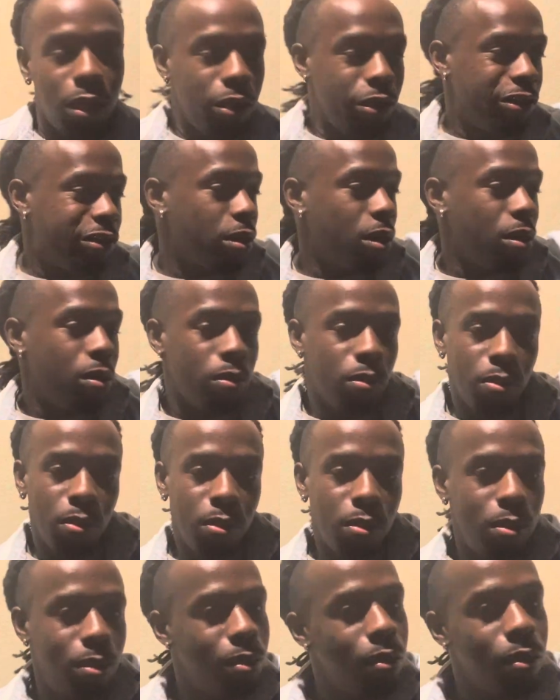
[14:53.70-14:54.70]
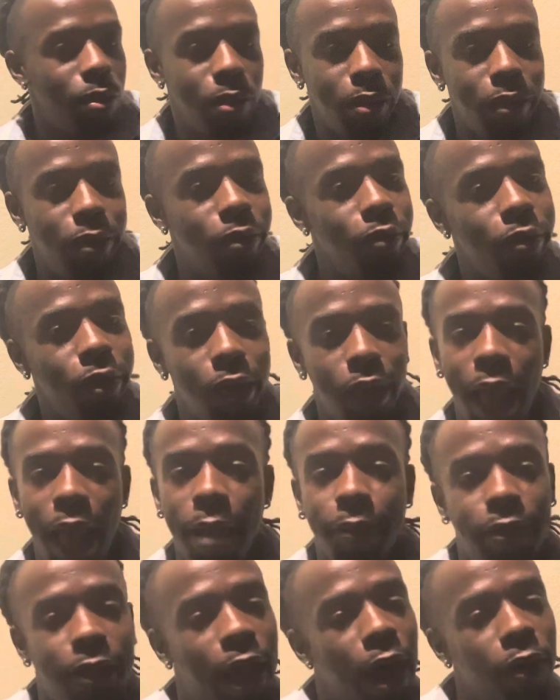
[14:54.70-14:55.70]
just go do your
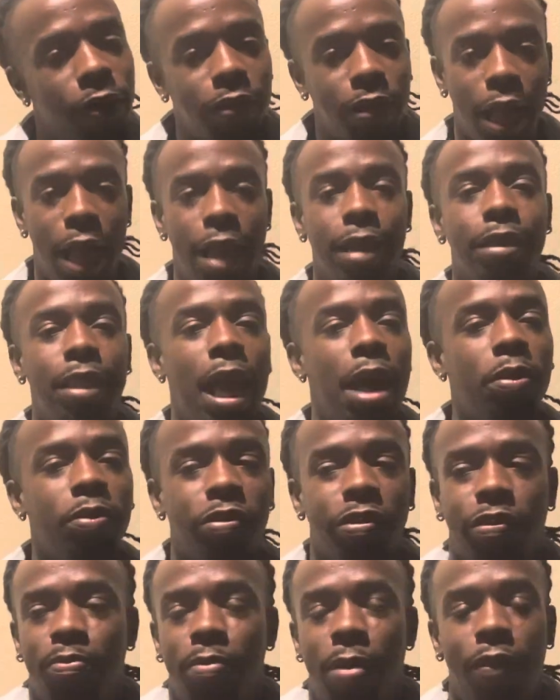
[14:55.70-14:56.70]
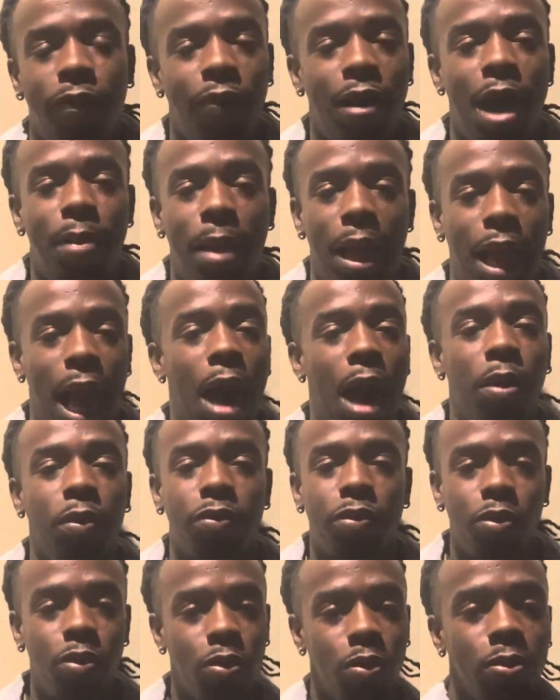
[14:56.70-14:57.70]
last. And that was just my vibe. Like, I was
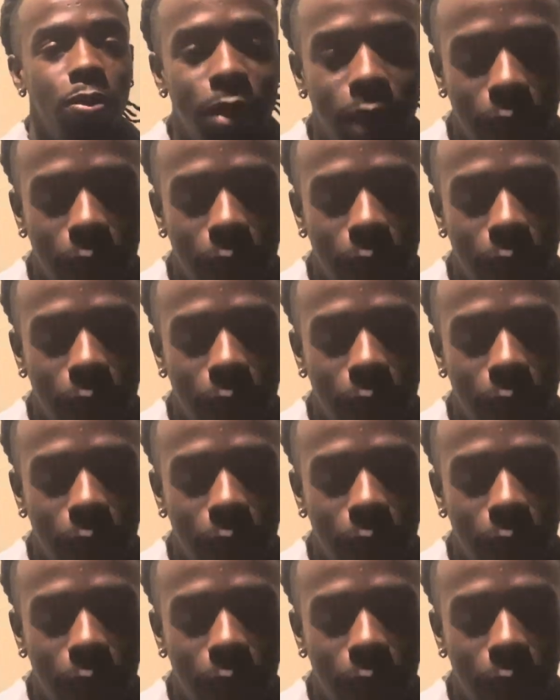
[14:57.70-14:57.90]
cool with